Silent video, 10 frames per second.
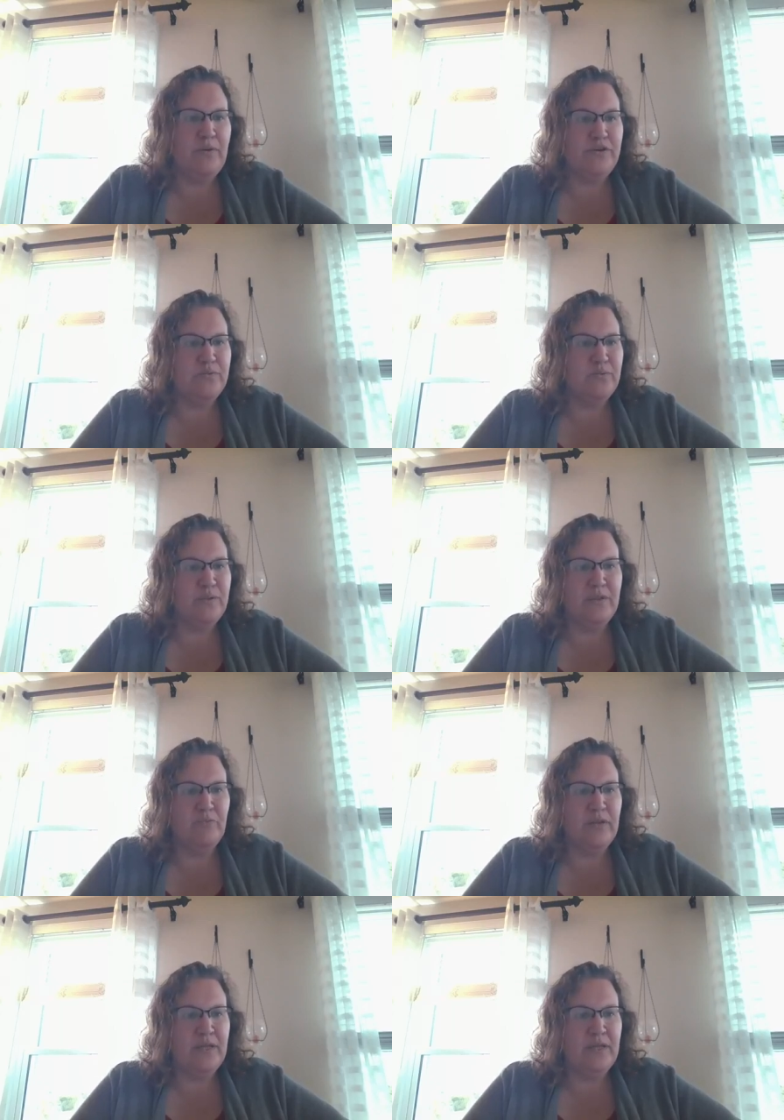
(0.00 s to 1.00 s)
We just would
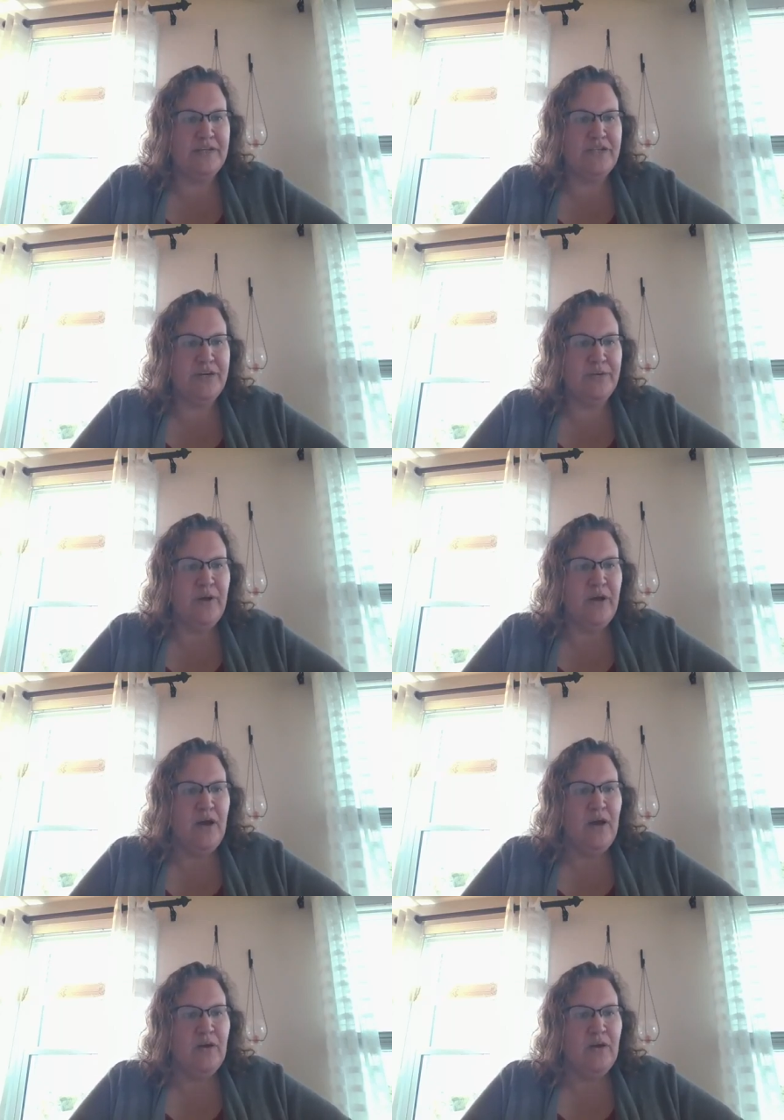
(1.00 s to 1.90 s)
really like to.